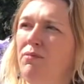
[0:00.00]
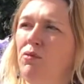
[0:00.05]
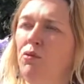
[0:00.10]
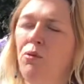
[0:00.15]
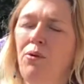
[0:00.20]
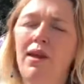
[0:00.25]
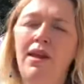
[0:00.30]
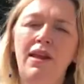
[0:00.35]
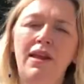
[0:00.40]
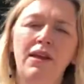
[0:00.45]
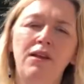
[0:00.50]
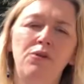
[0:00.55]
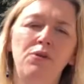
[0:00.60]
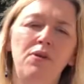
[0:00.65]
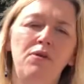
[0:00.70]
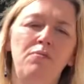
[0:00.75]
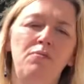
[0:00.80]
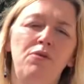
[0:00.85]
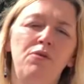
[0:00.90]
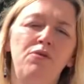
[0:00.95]
willing to
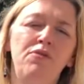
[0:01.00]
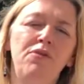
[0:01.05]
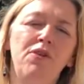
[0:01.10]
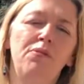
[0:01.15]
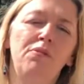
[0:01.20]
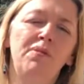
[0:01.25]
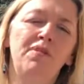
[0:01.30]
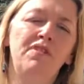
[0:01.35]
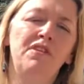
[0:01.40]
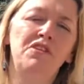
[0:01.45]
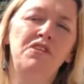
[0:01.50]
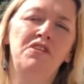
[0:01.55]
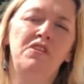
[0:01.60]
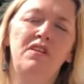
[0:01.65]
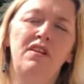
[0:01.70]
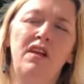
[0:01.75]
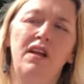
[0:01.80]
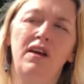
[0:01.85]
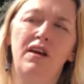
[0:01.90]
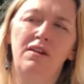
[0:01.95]
improve your position
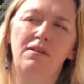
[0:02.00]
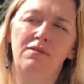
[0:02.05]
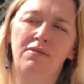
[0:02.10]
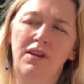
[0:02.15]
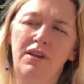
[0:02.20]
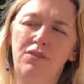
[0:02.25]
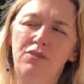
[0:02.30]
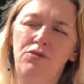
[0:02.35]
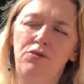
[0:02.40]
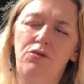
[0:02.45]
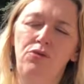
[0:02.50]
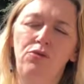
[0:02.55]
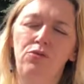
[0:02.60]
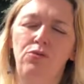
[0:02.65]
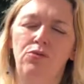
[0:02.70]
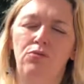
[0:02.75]
in life and you